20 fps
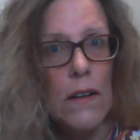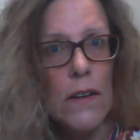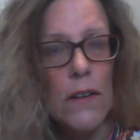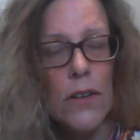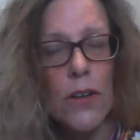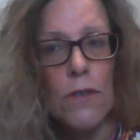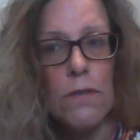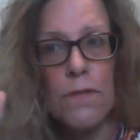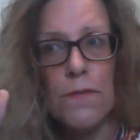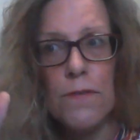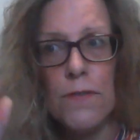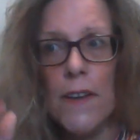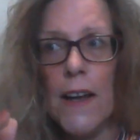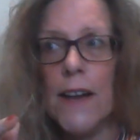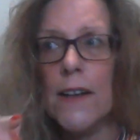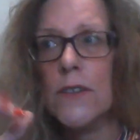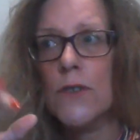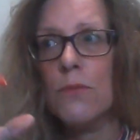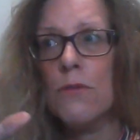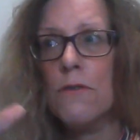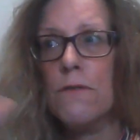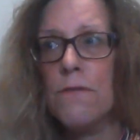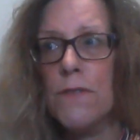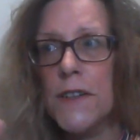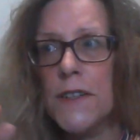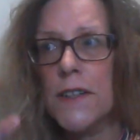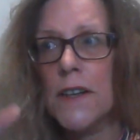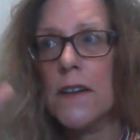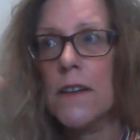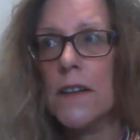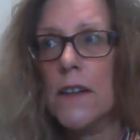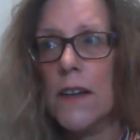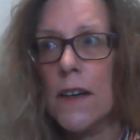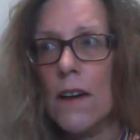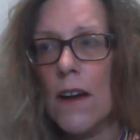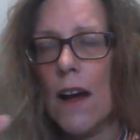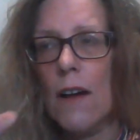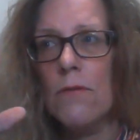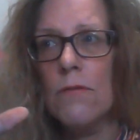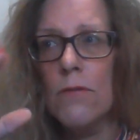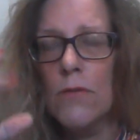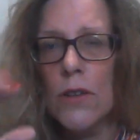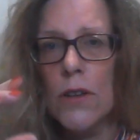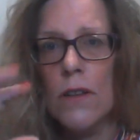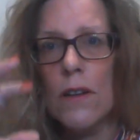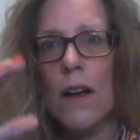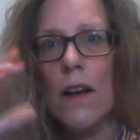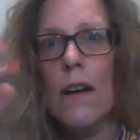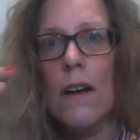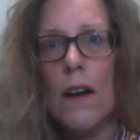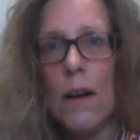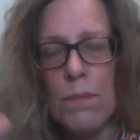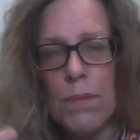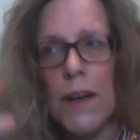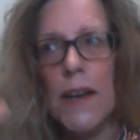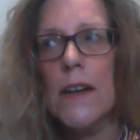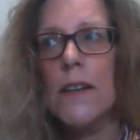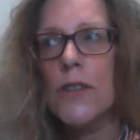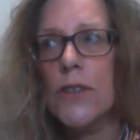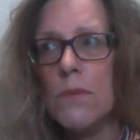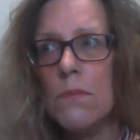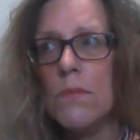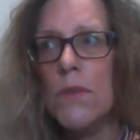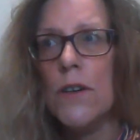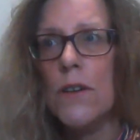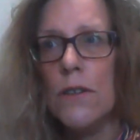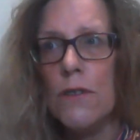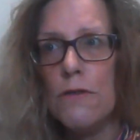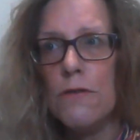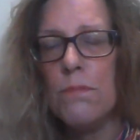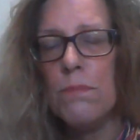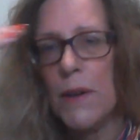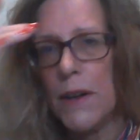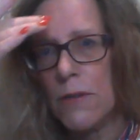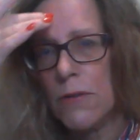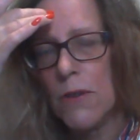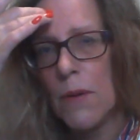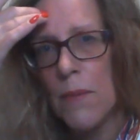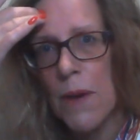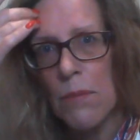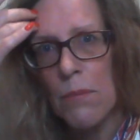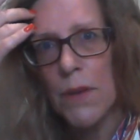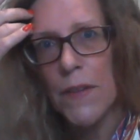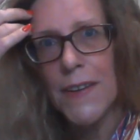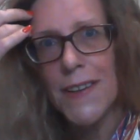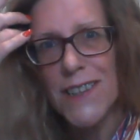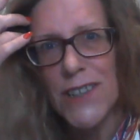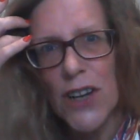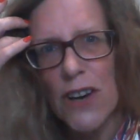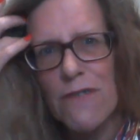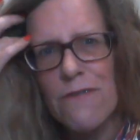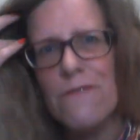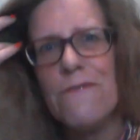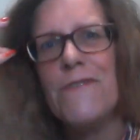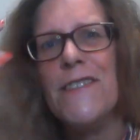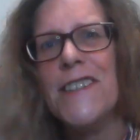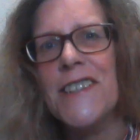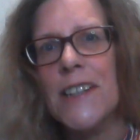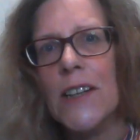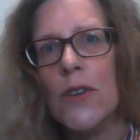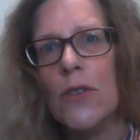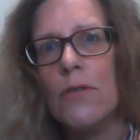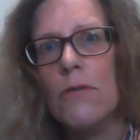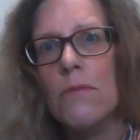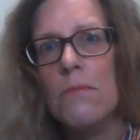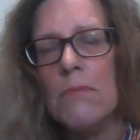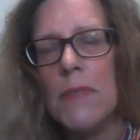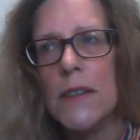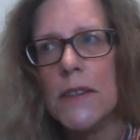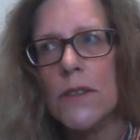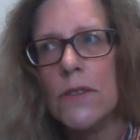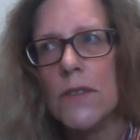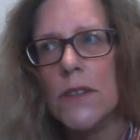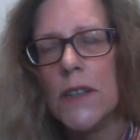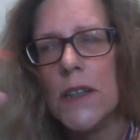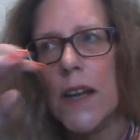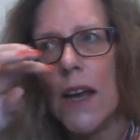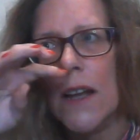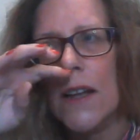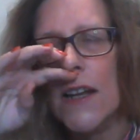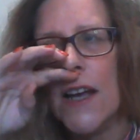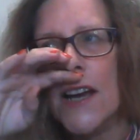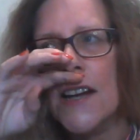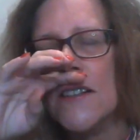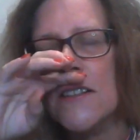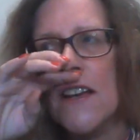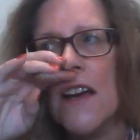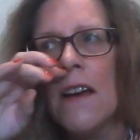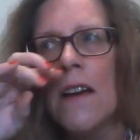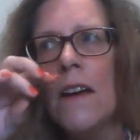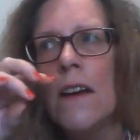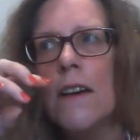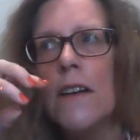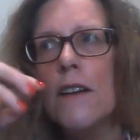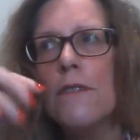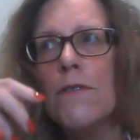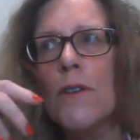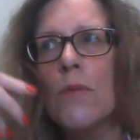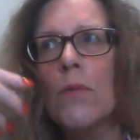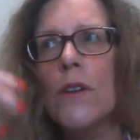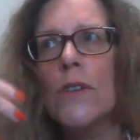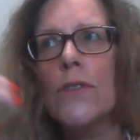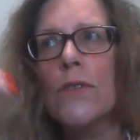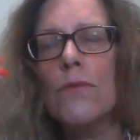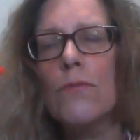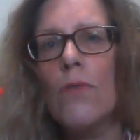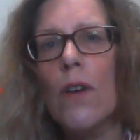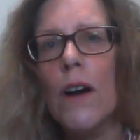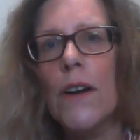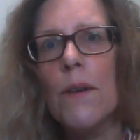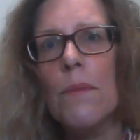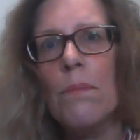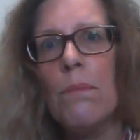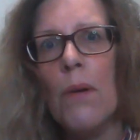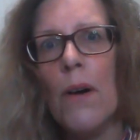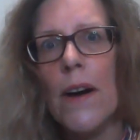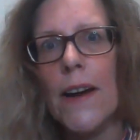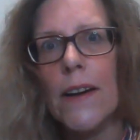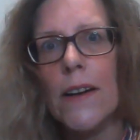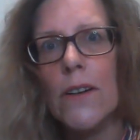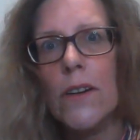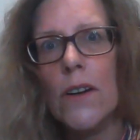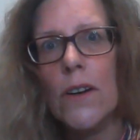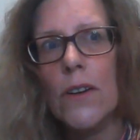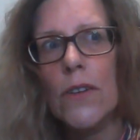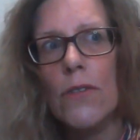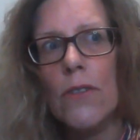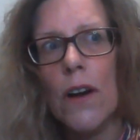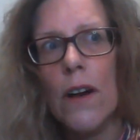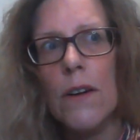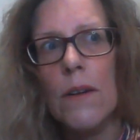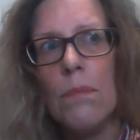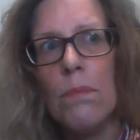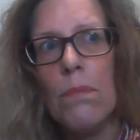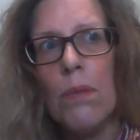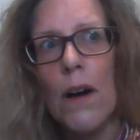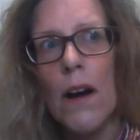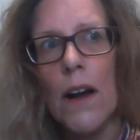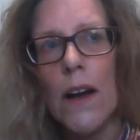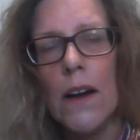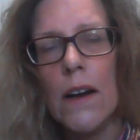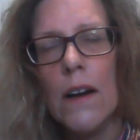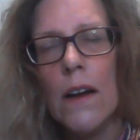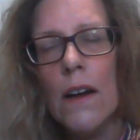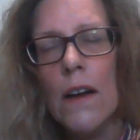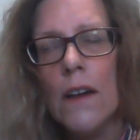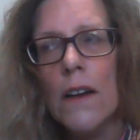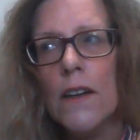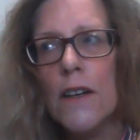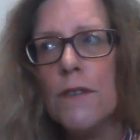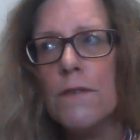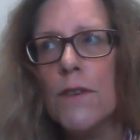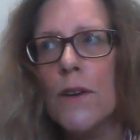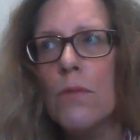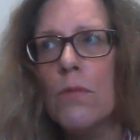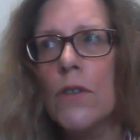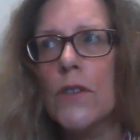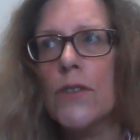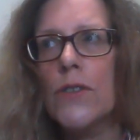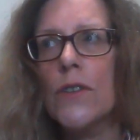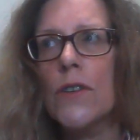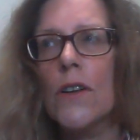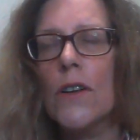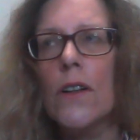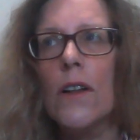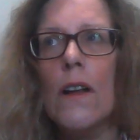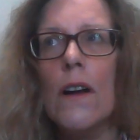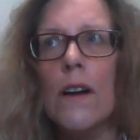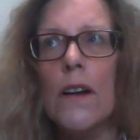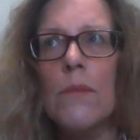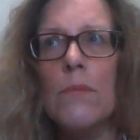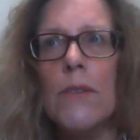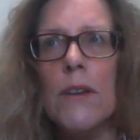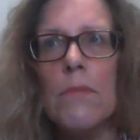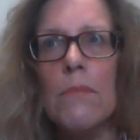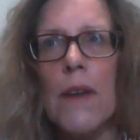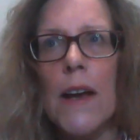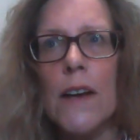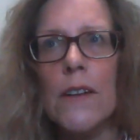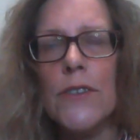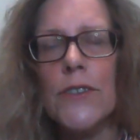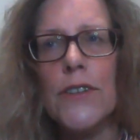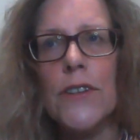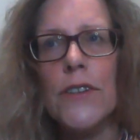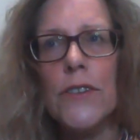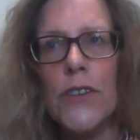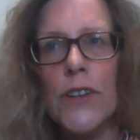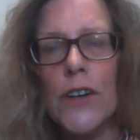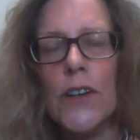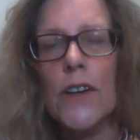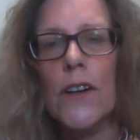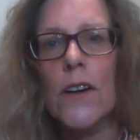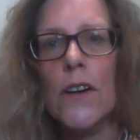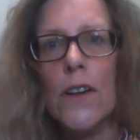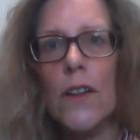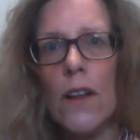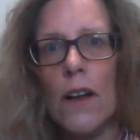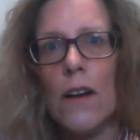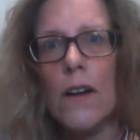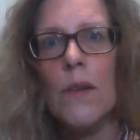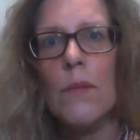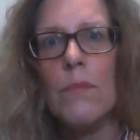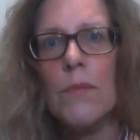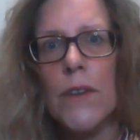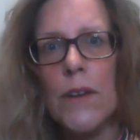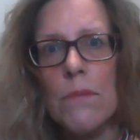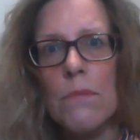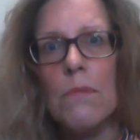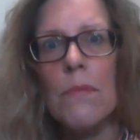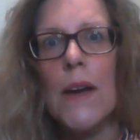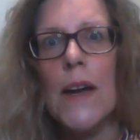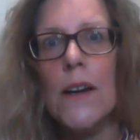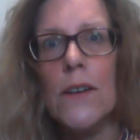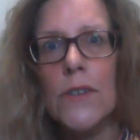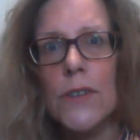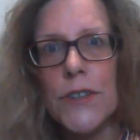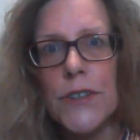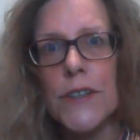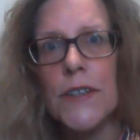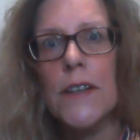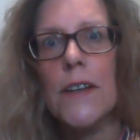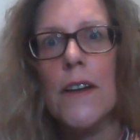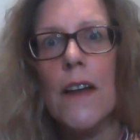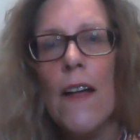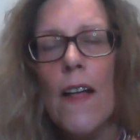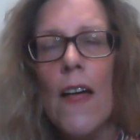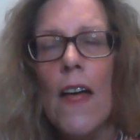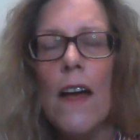Your legs will physically, um, will appear to move, but remember there's no physical muscles in our legs. If you want to ride a bike, you can ride a bike. If you want to climb the mountain, you can climb the mountain.